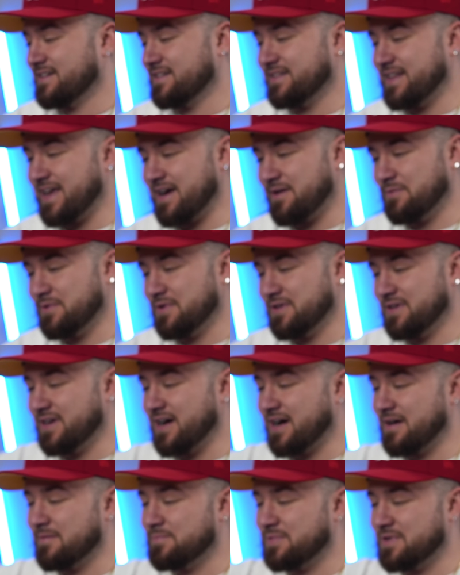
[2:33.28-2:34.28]
that would
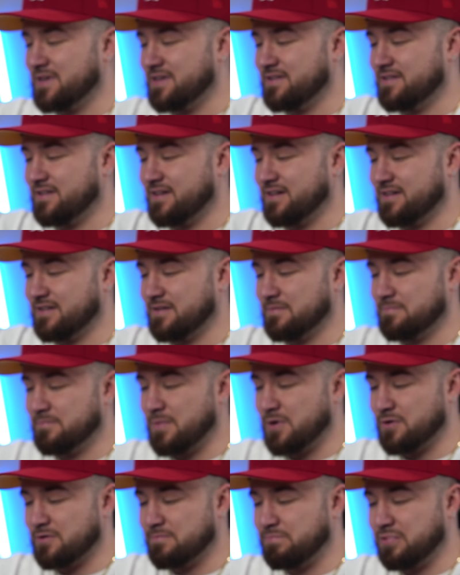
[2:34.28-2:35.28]
not be the
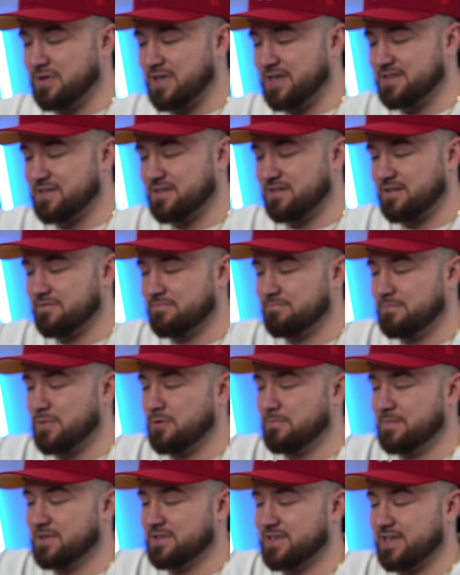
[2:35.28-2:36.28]
most pleasant of
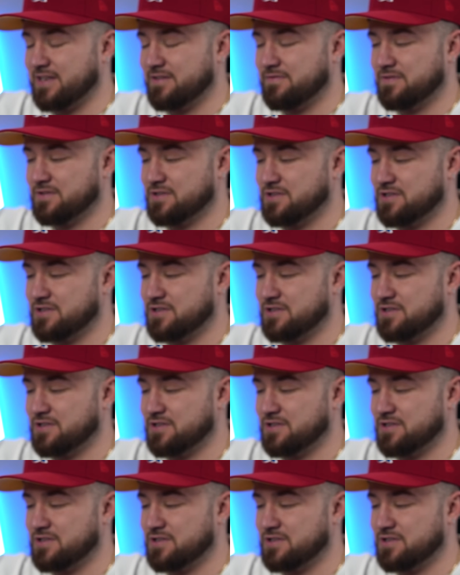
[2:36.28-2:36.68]
moments, that's for